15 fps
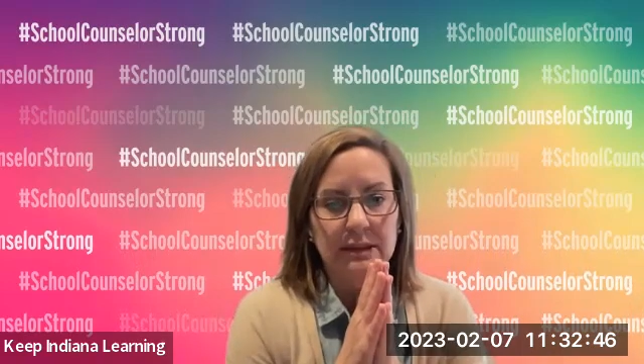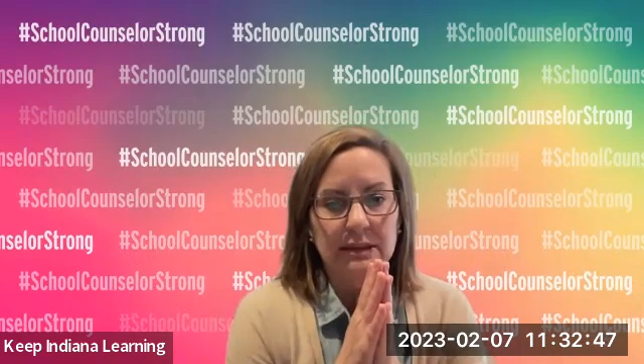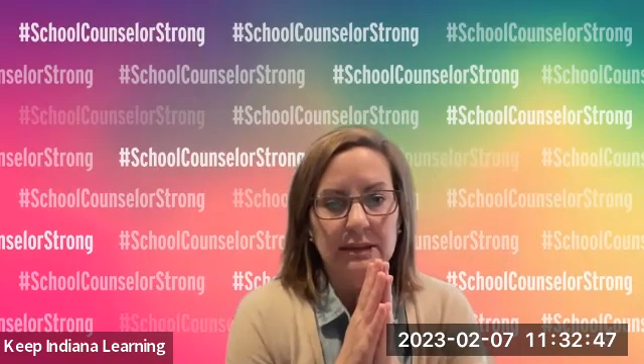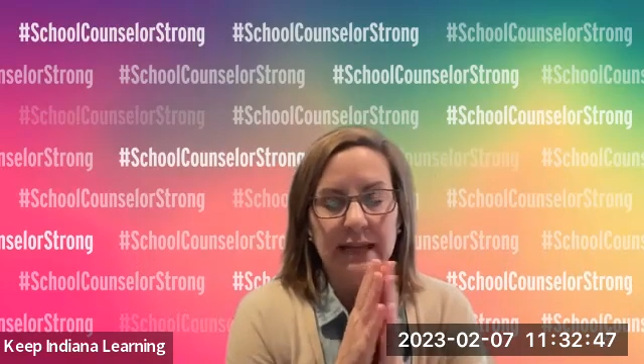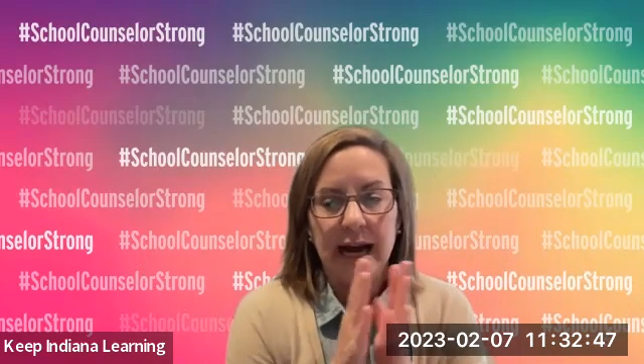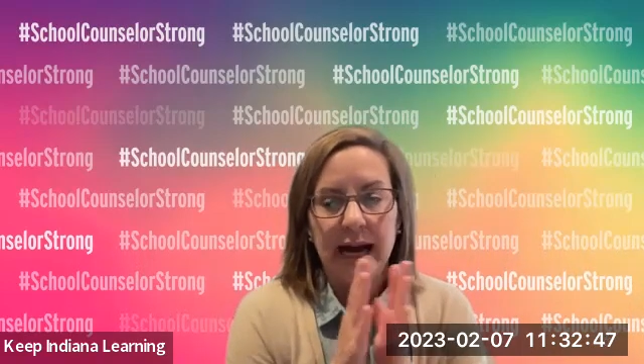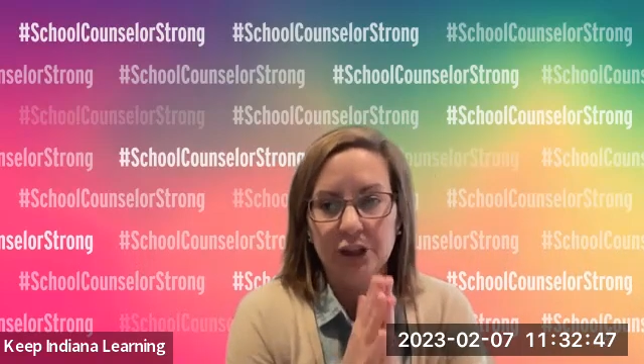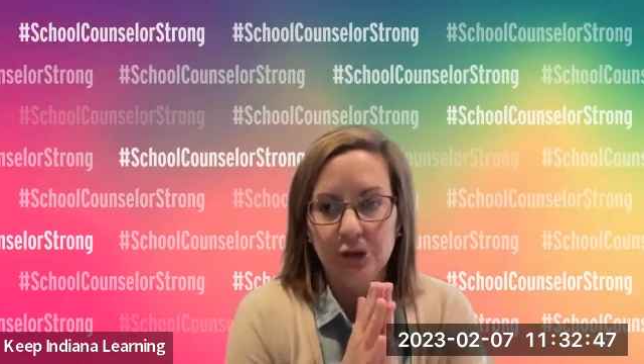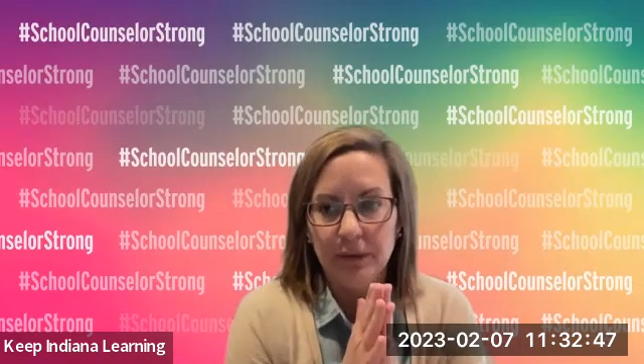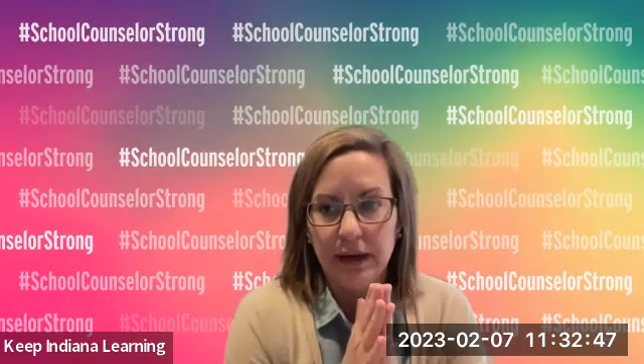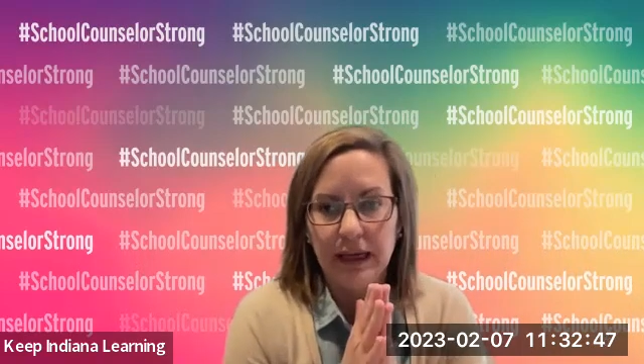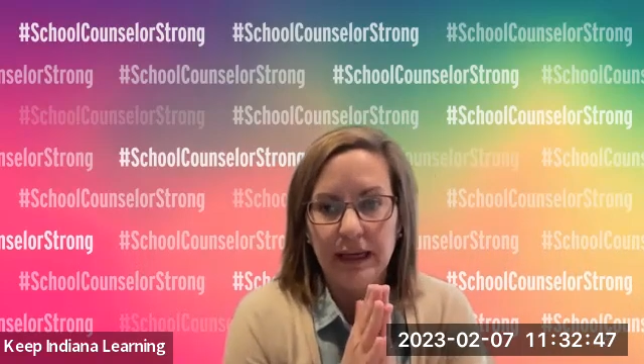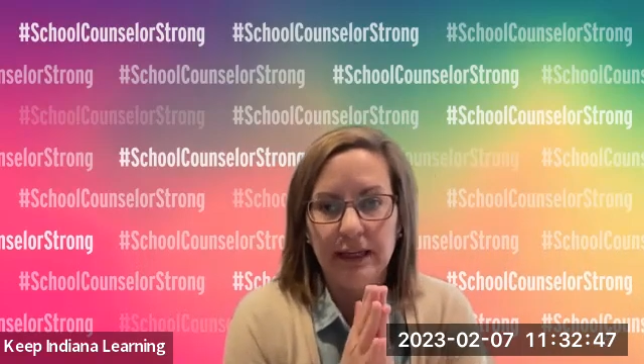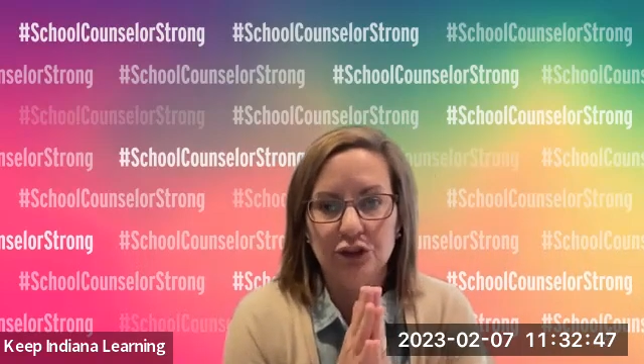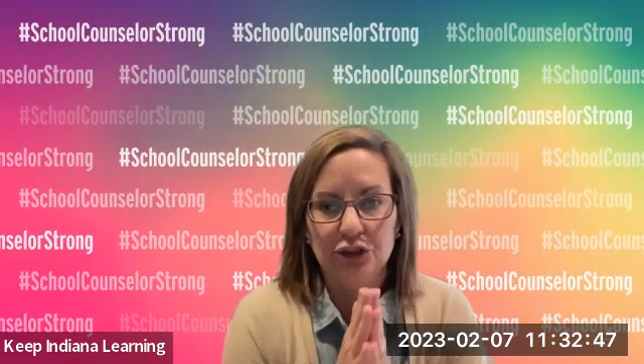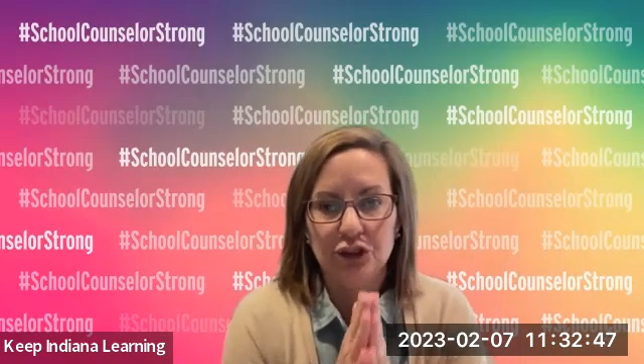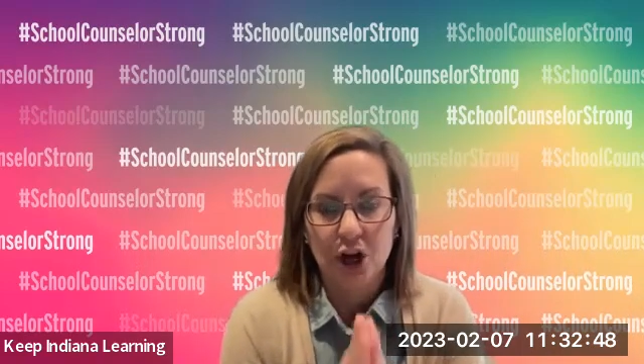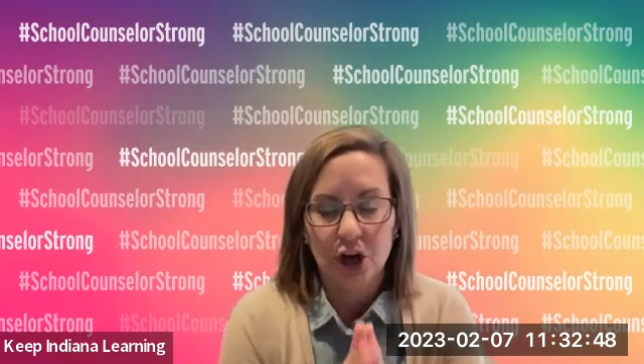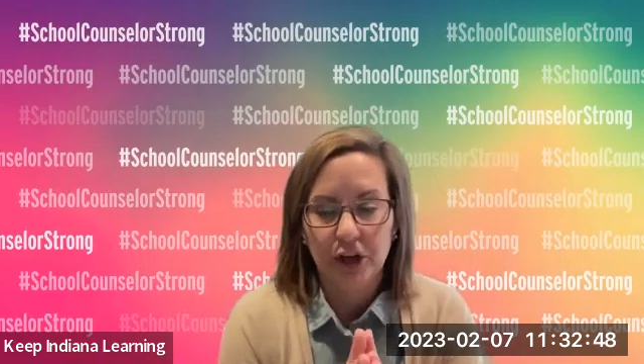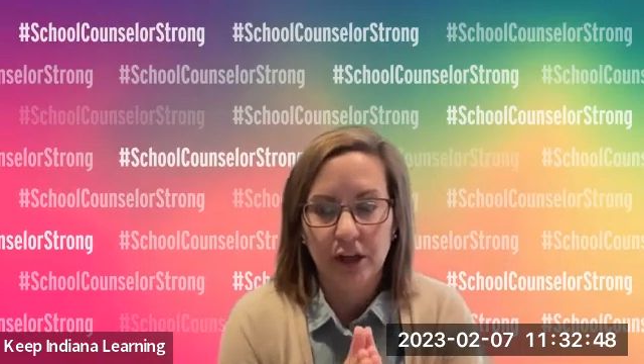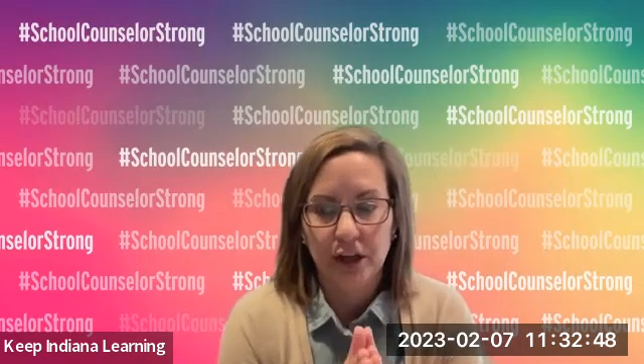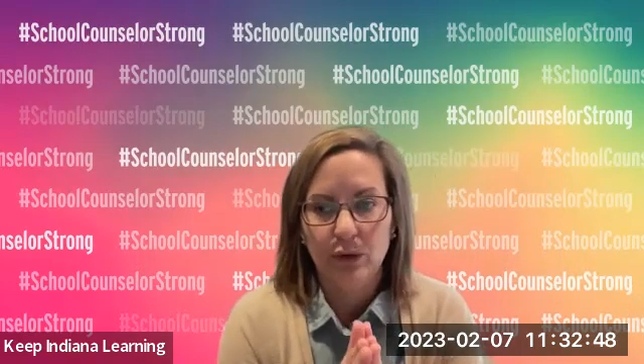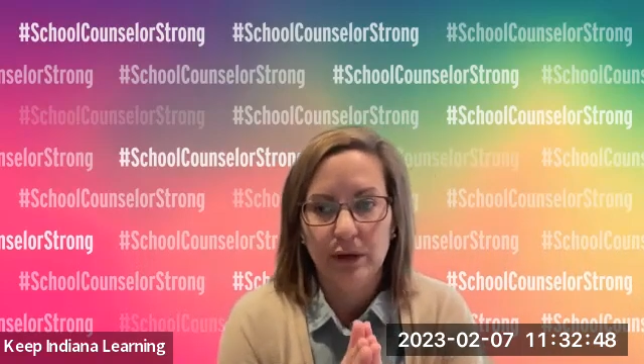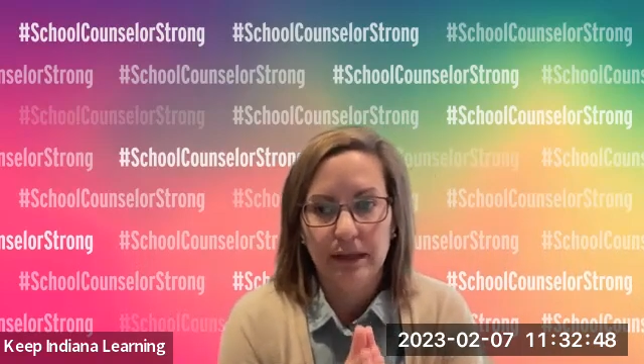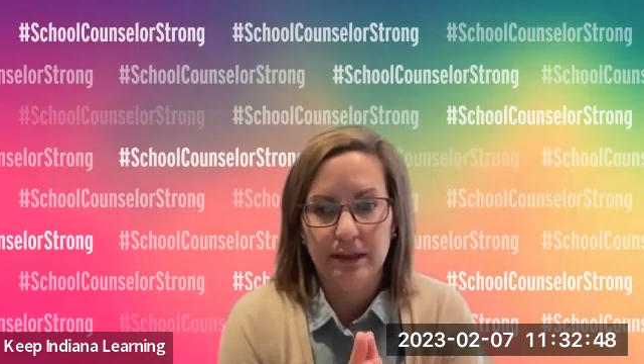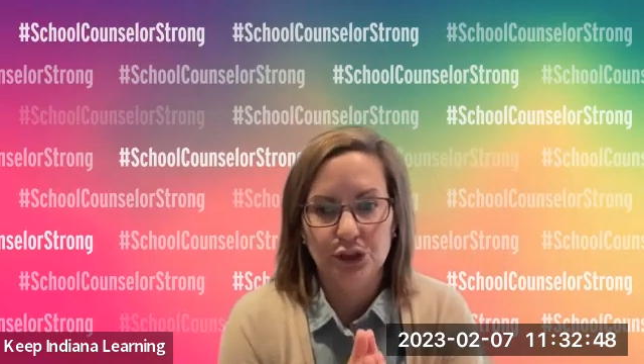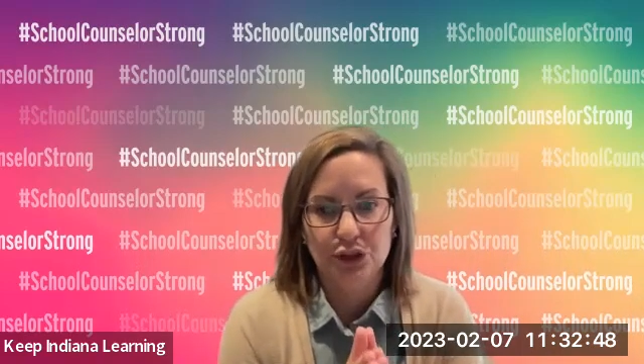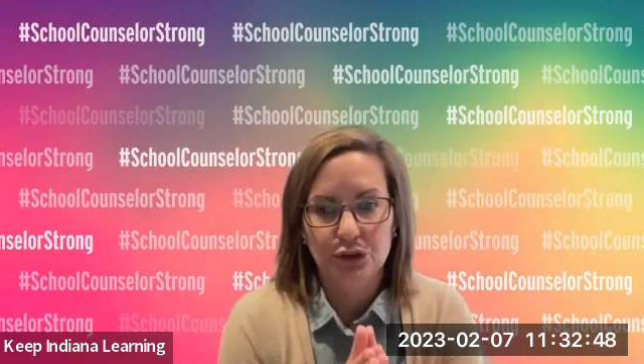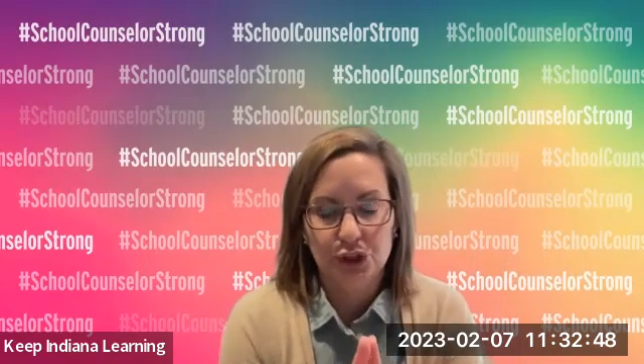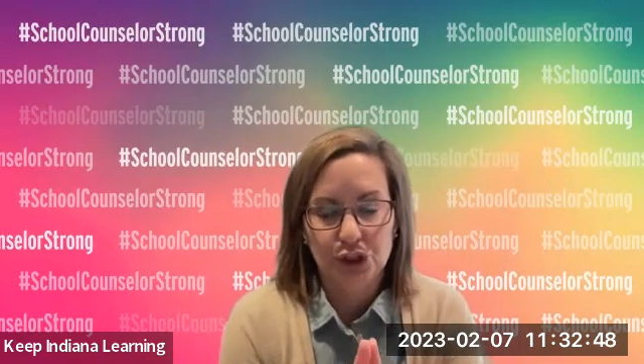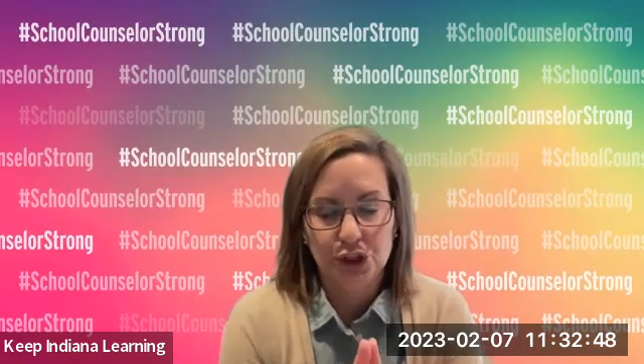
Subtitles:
documenting and charting what it is you